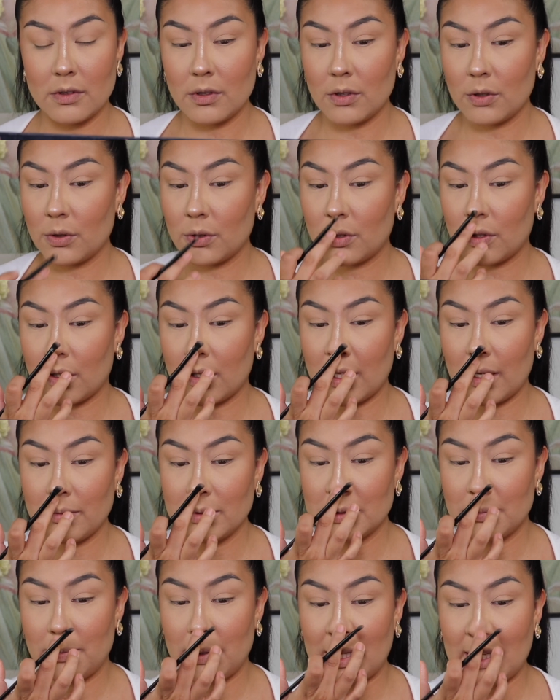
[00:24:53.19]
Oh girl, that
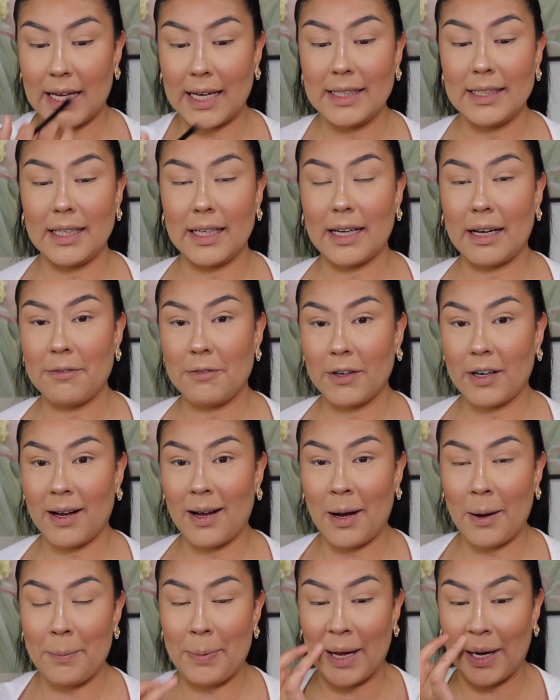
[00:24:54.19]
was blinding. I
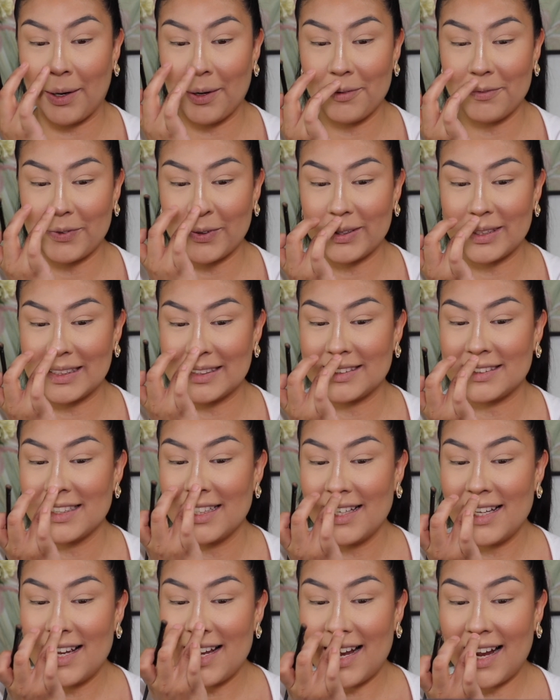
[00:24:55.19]
forgot how powerful this
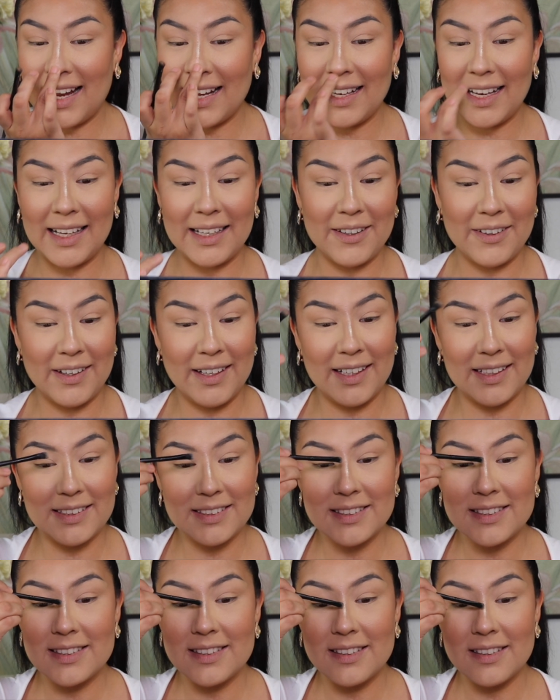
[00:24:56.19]
highlighter
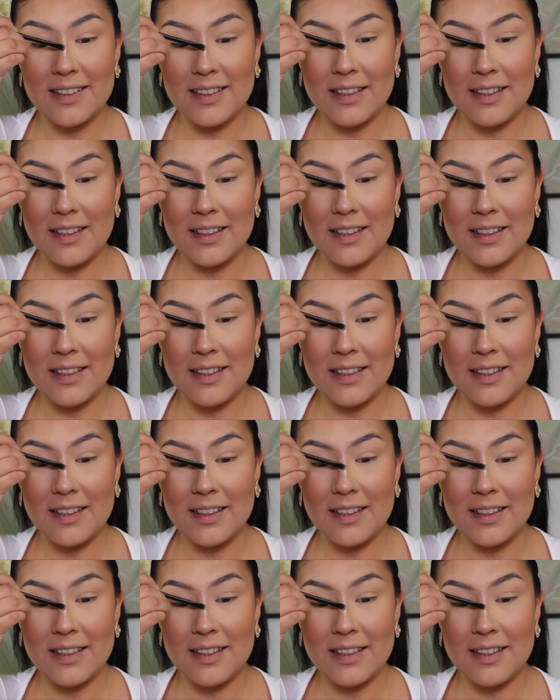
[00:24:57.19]
is.